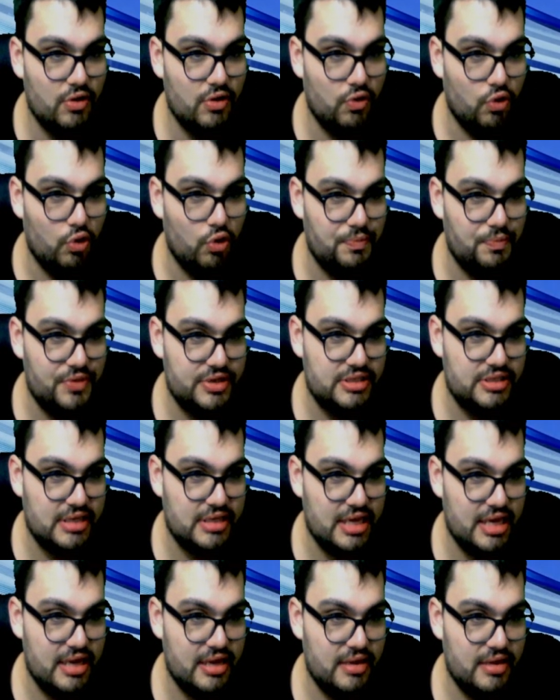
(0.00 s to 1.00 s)
Hope this
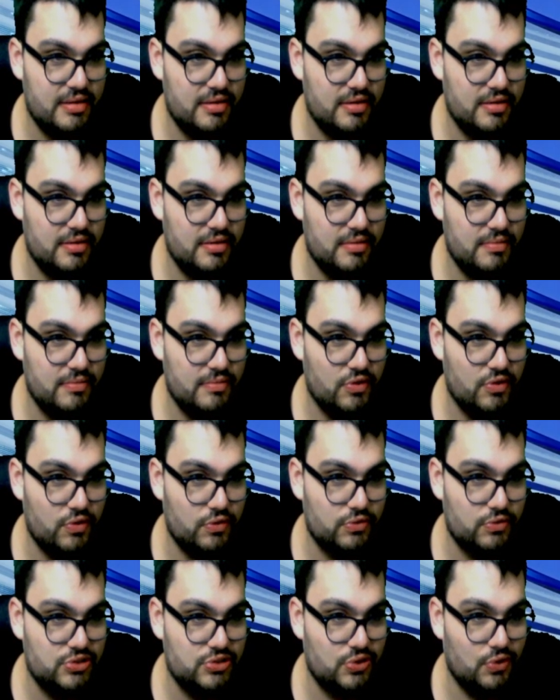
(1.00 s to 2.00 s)
game
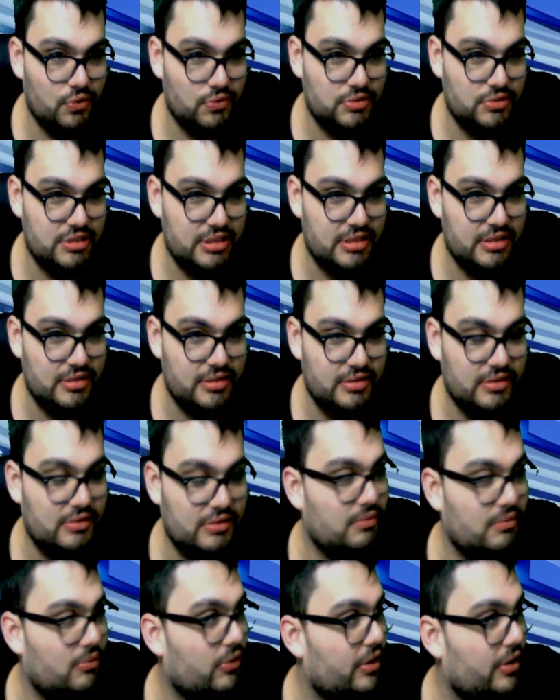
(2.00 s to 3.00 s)
goes to OT.
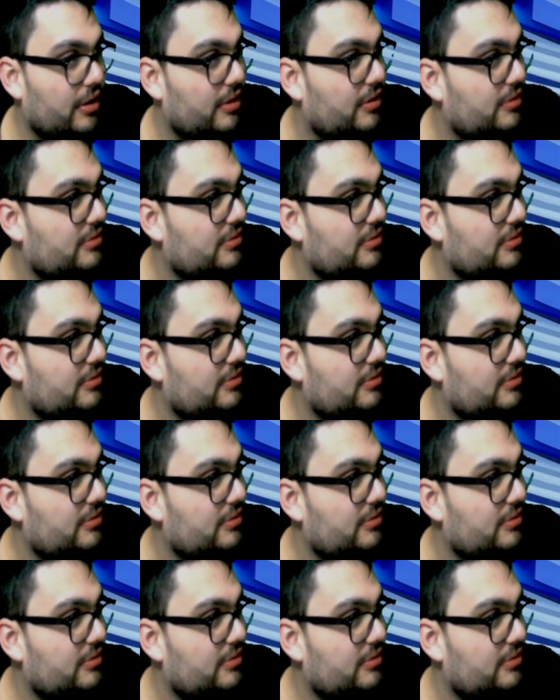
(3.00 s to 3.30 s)
Oh boy.